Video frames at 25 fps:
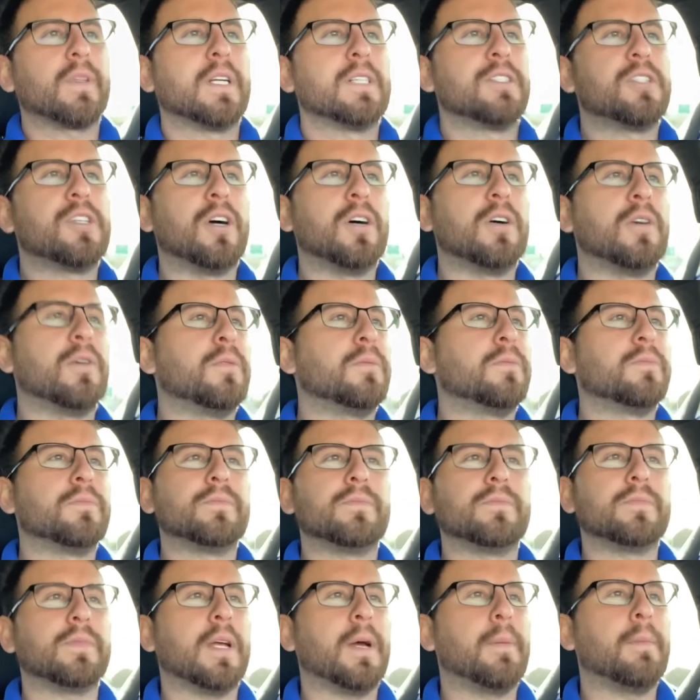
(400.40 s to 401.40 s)
So
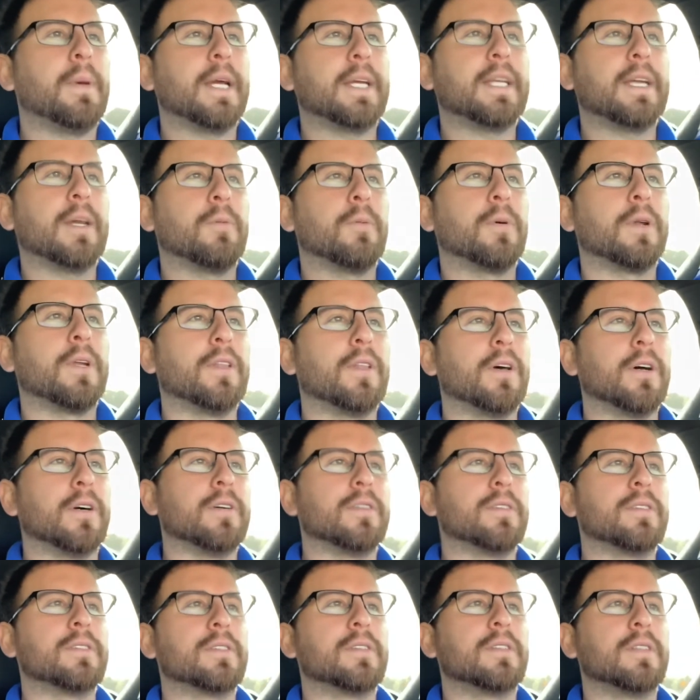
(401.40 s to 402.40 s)
I might get one of
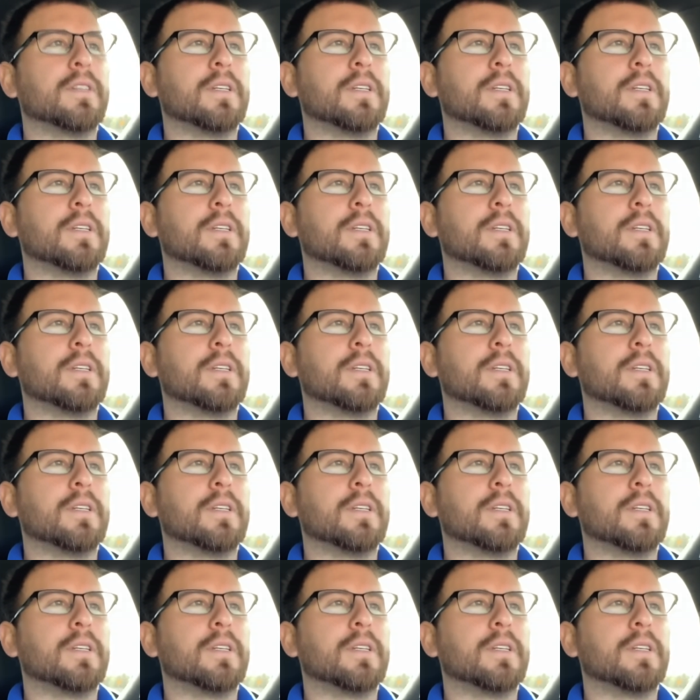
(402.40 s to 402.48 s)
those.